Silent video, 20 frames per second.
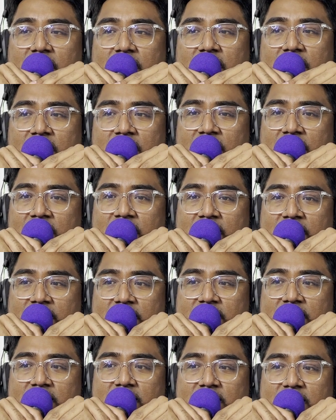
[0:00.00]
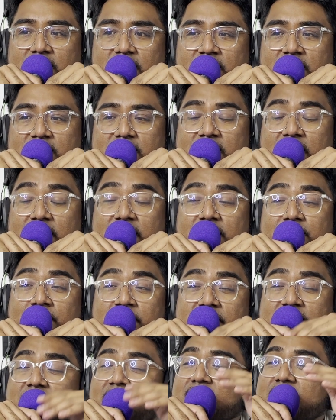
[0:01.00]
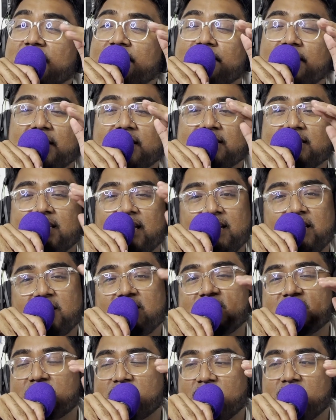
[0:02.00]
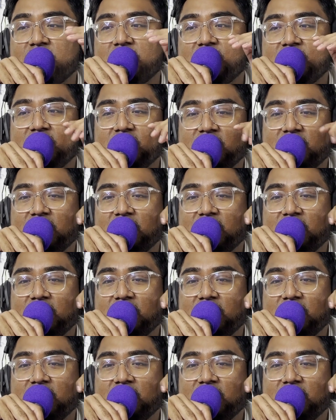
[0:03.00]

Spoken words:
But Santi Jimenez getting the start